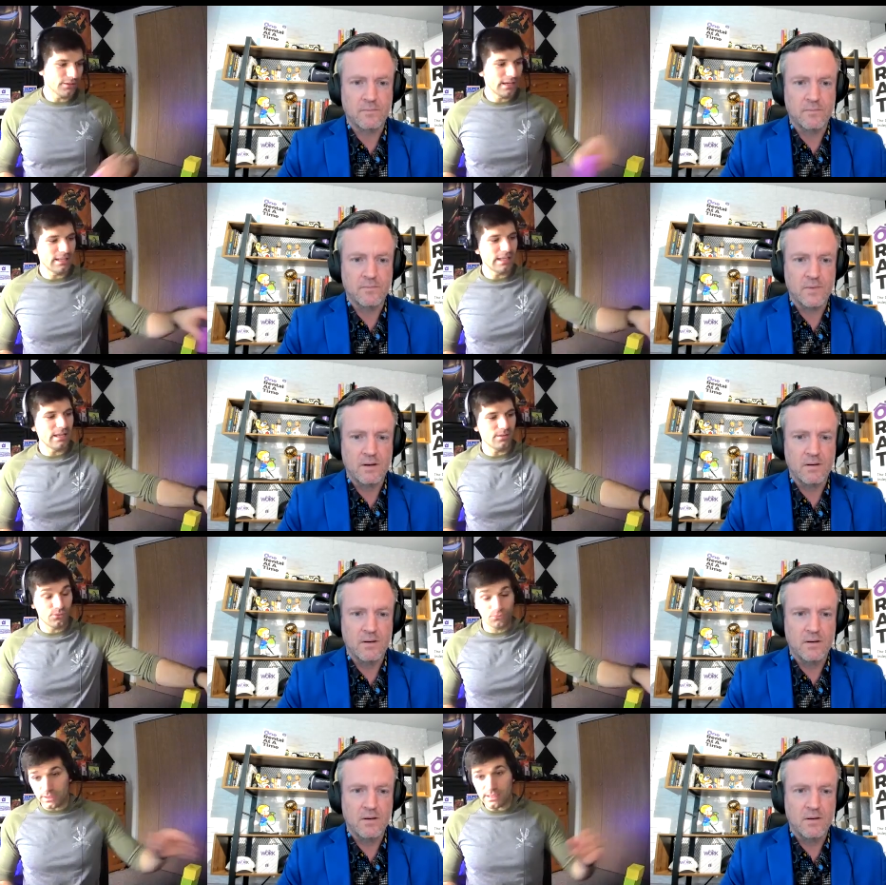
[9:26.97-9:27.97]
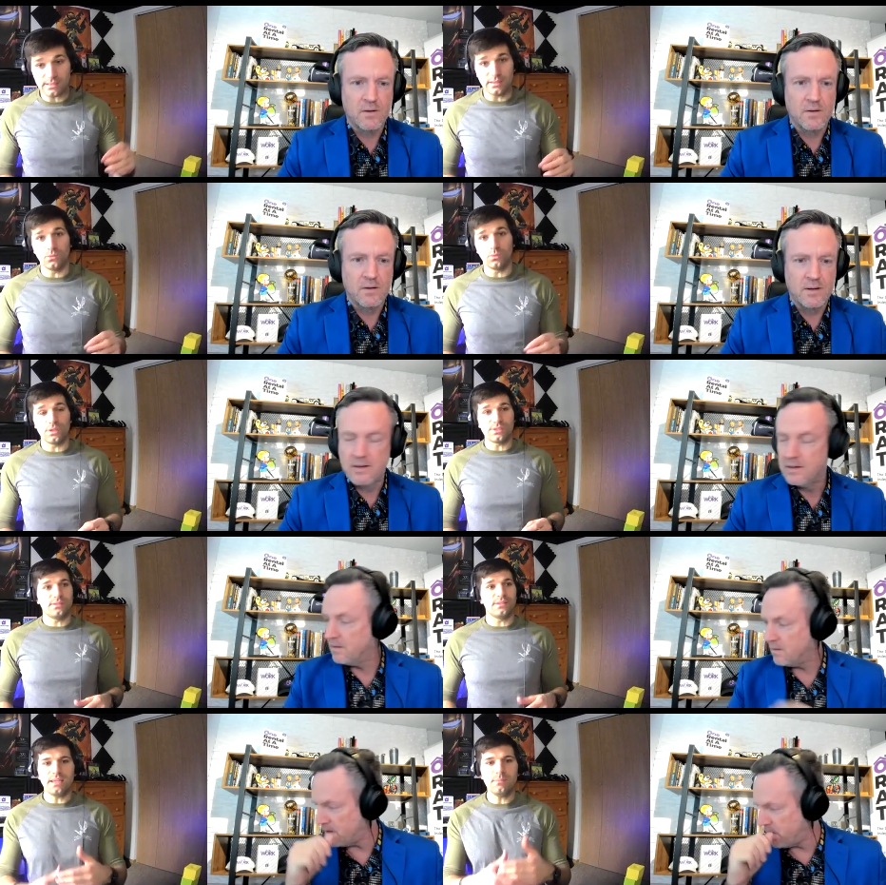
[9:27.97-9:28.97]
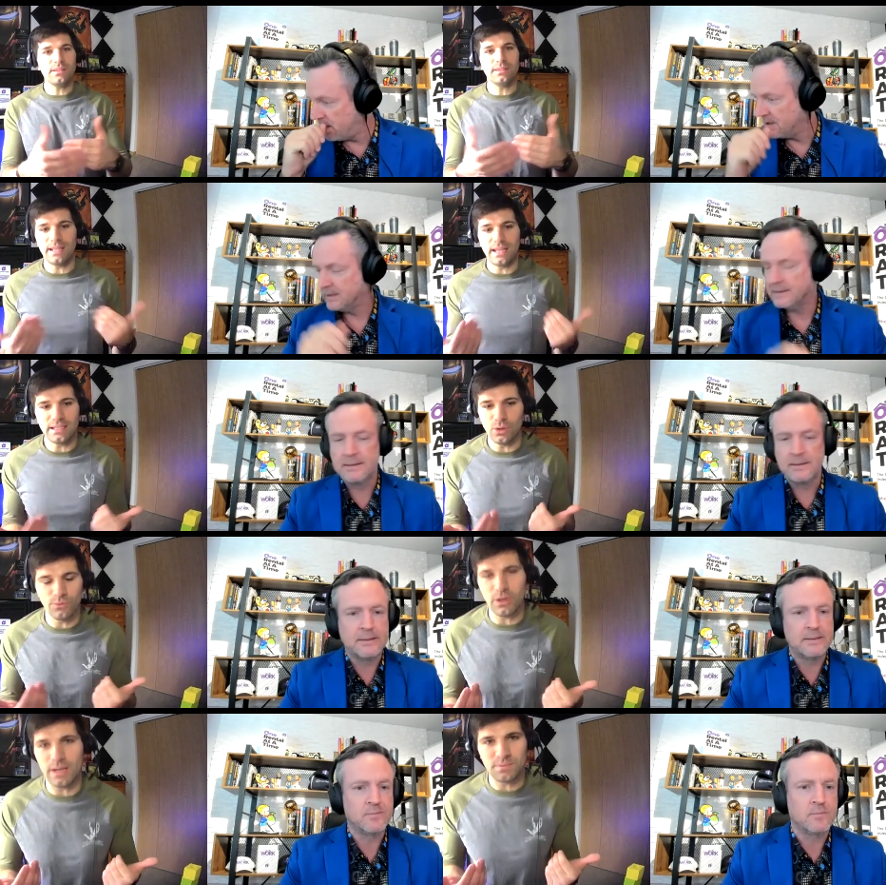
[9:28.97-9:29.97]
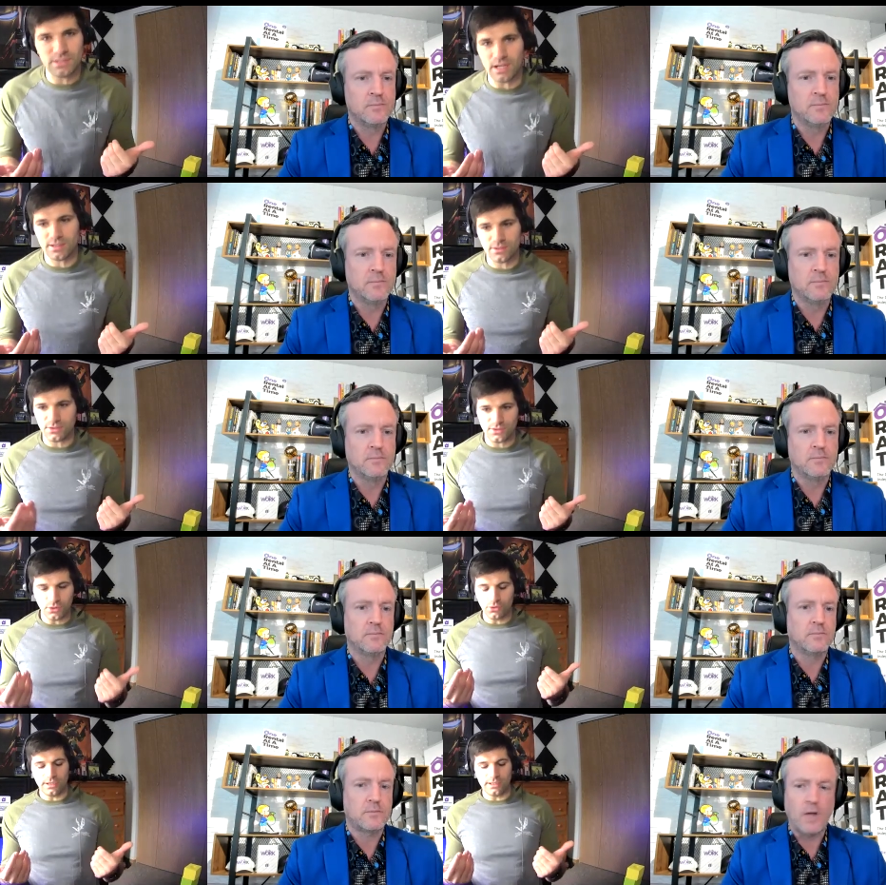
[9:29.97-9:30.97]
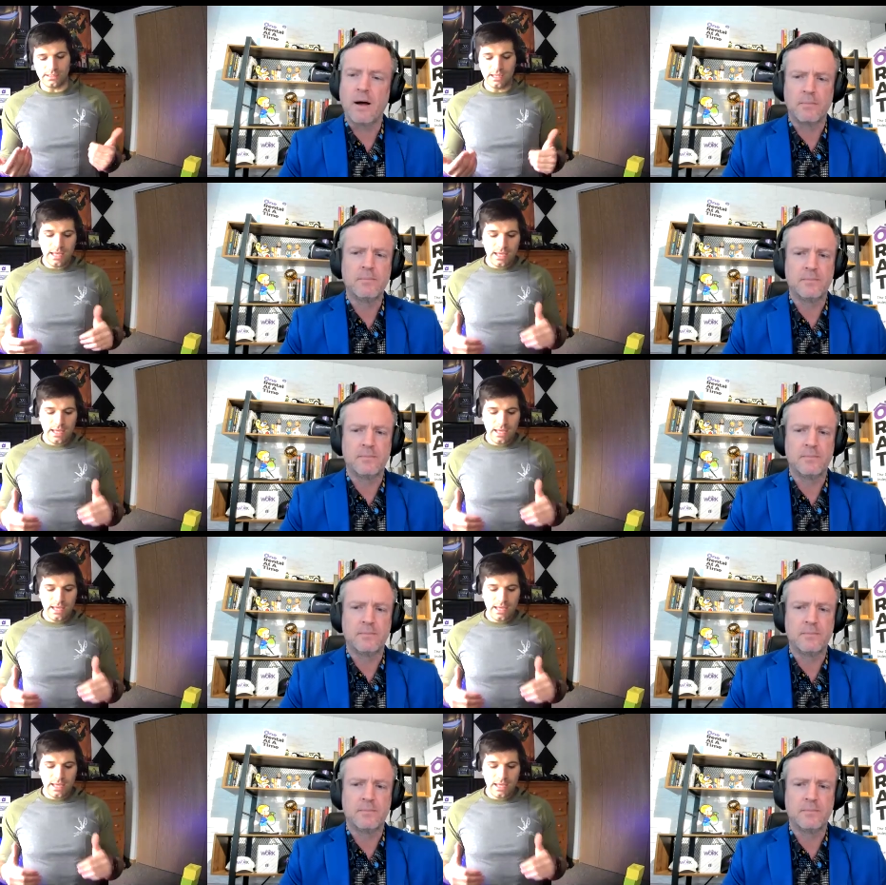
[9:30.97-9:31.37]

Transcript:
Speaker 1: And it, the reason was the same thing that any overhyped stock starts to go crazy. Yeah.